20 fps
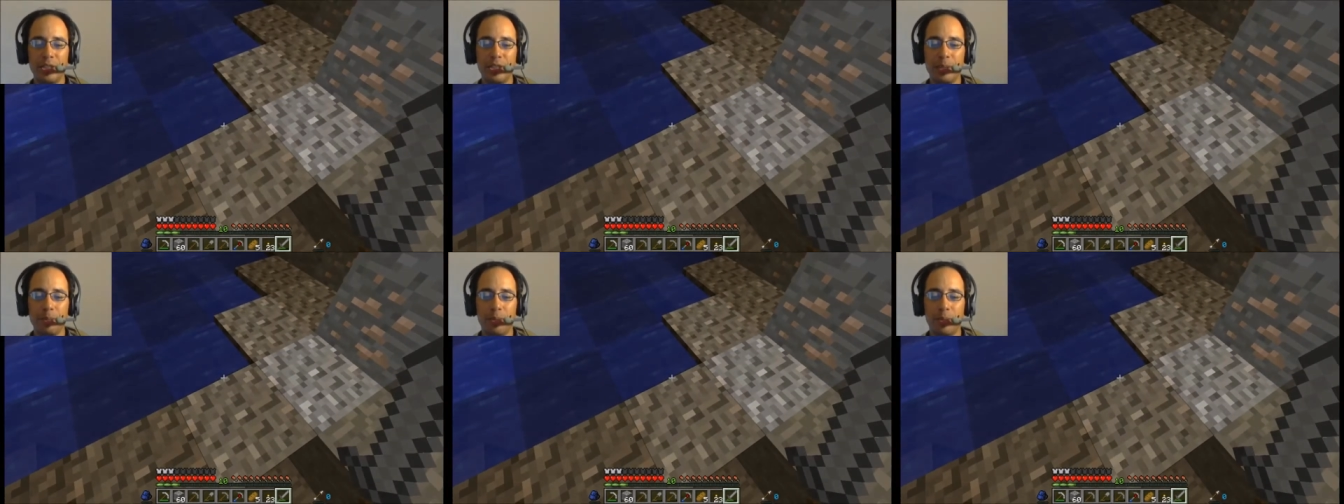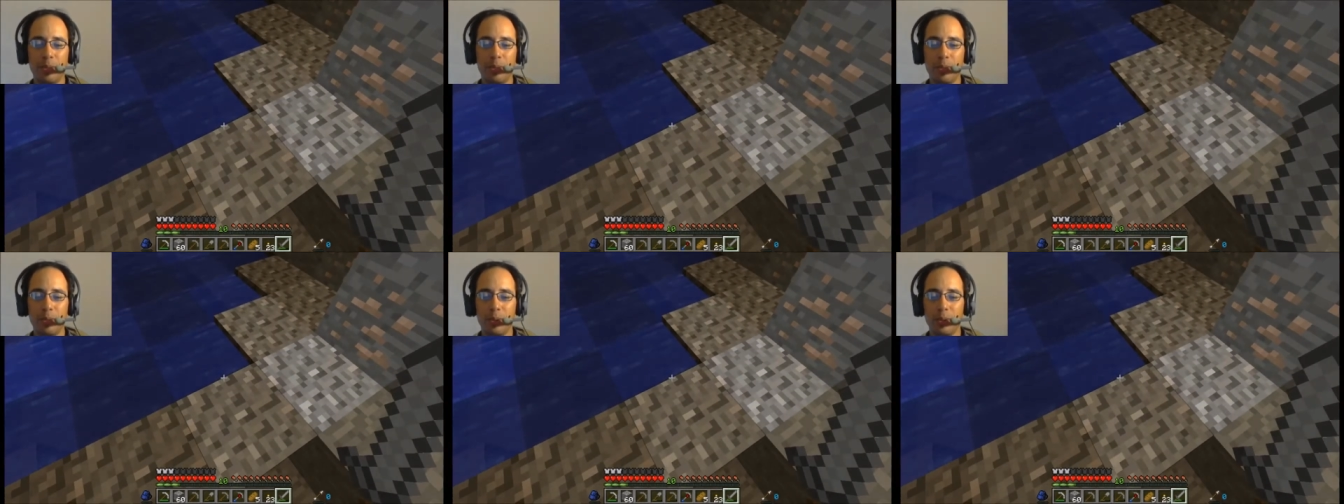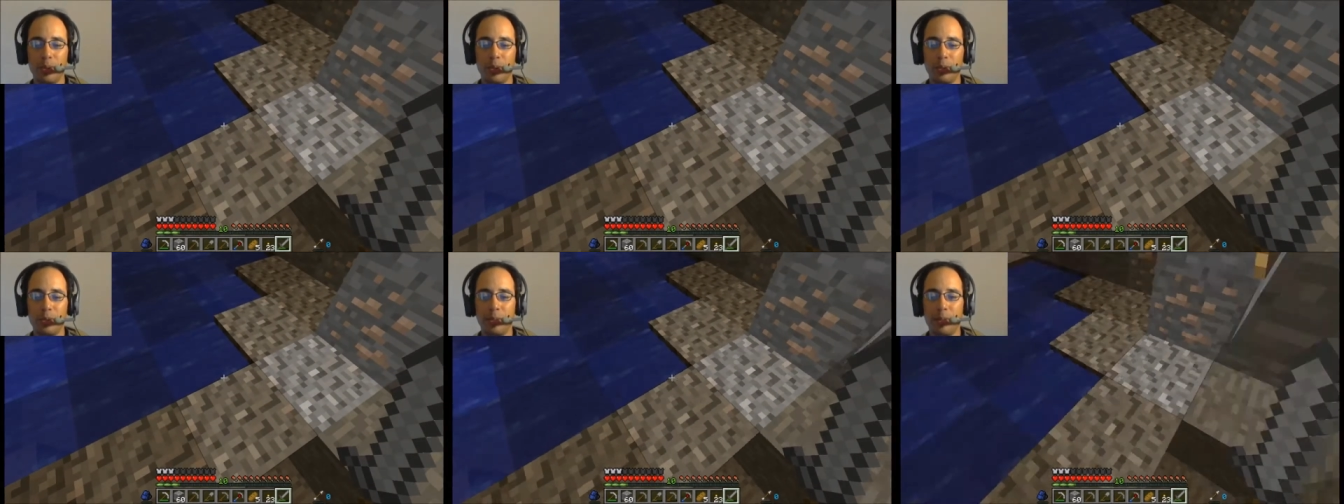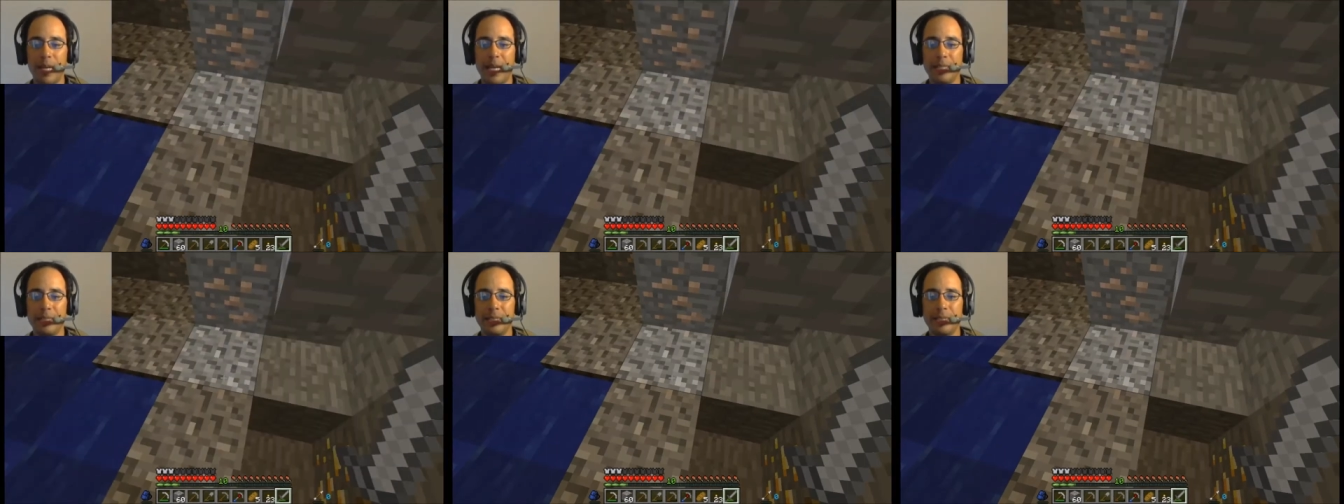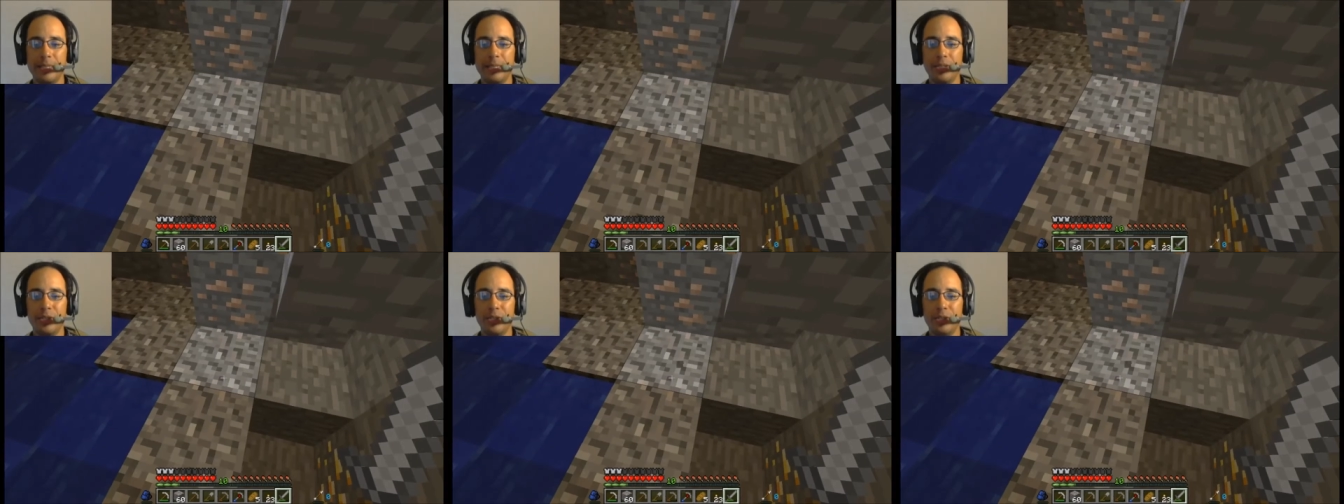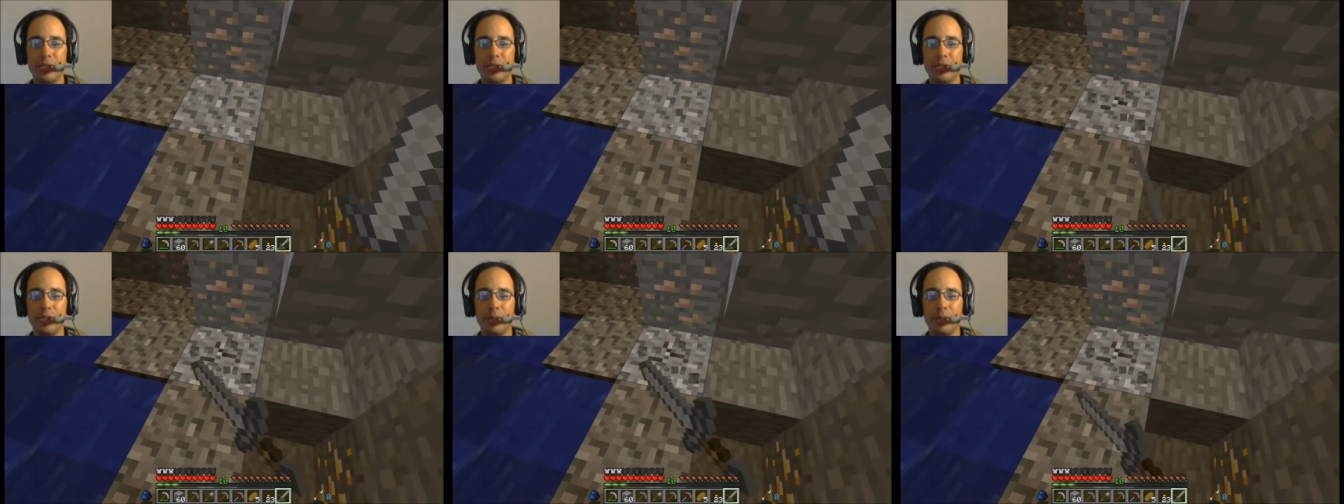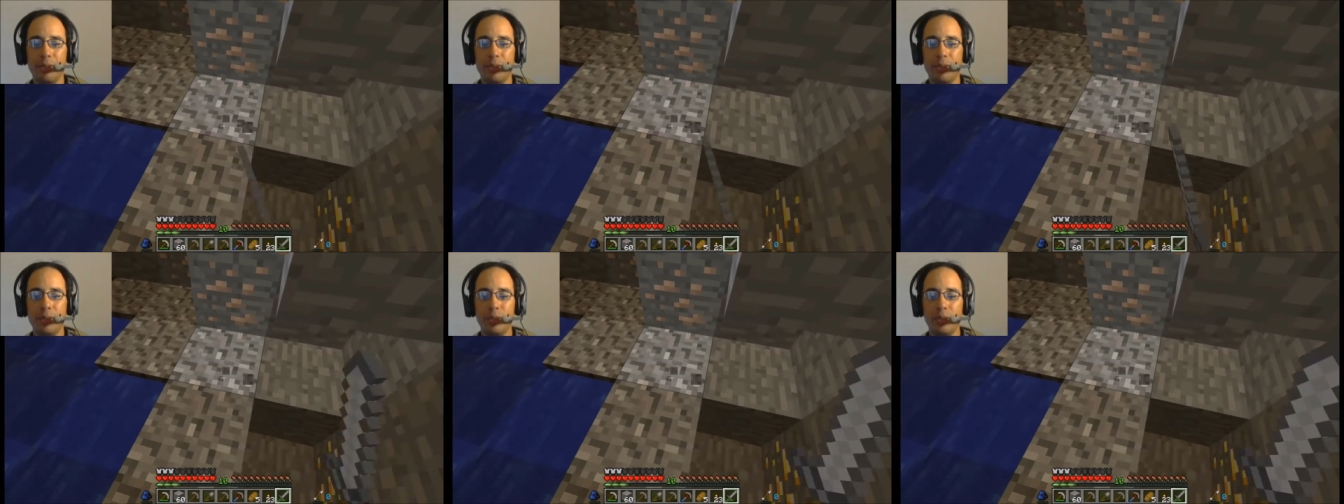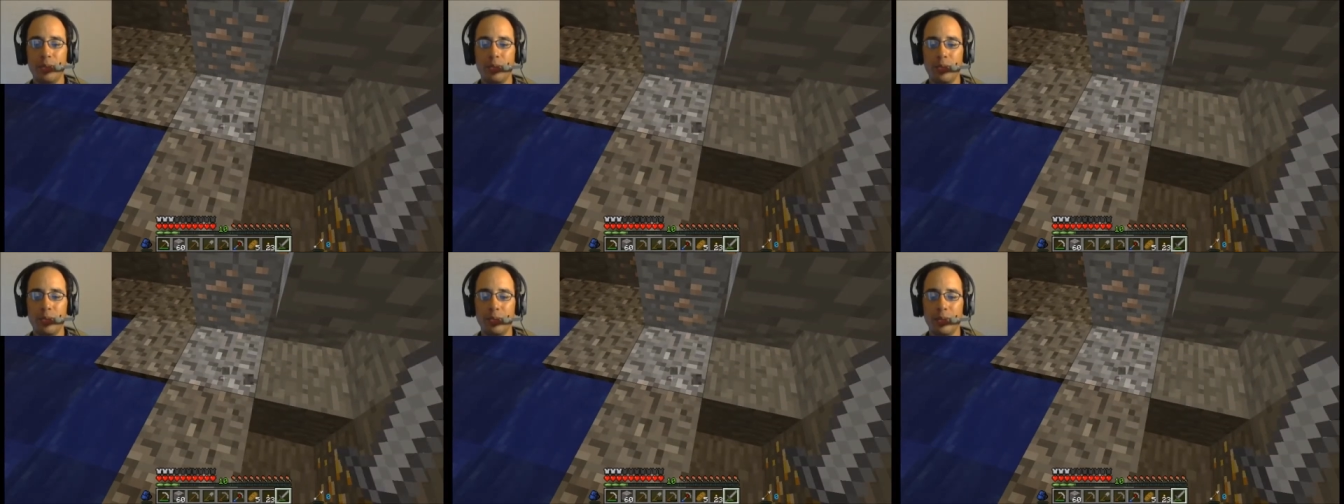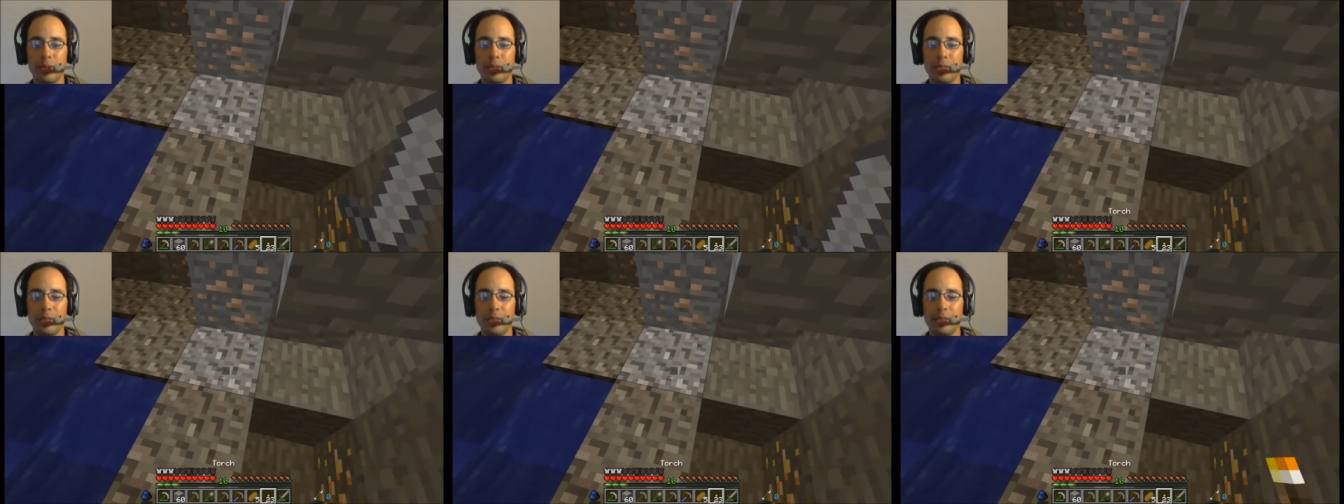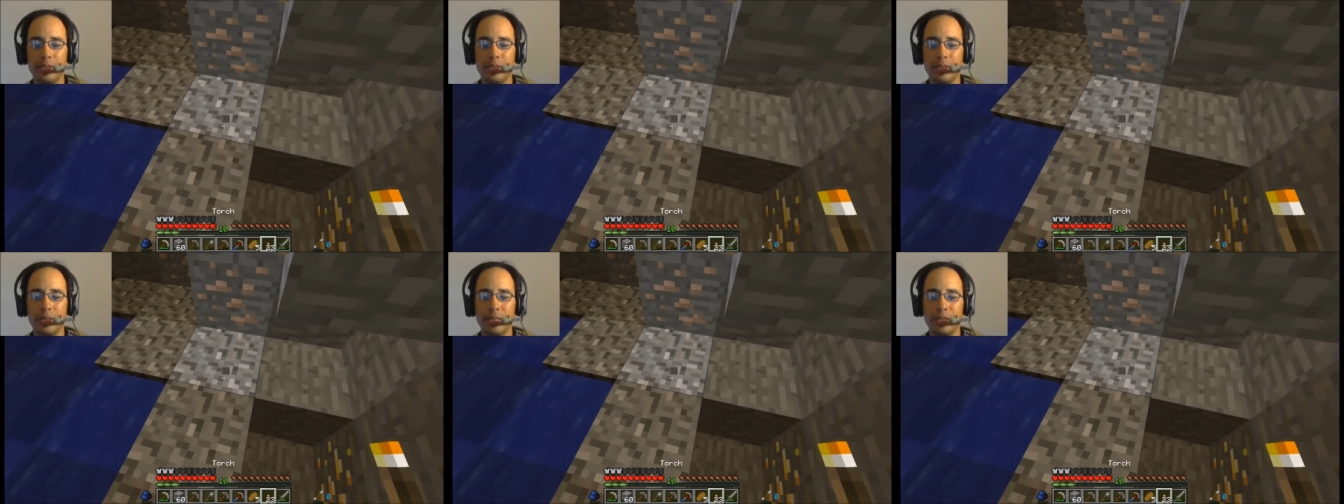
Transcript: Dirty pool, old man. Dirty pool.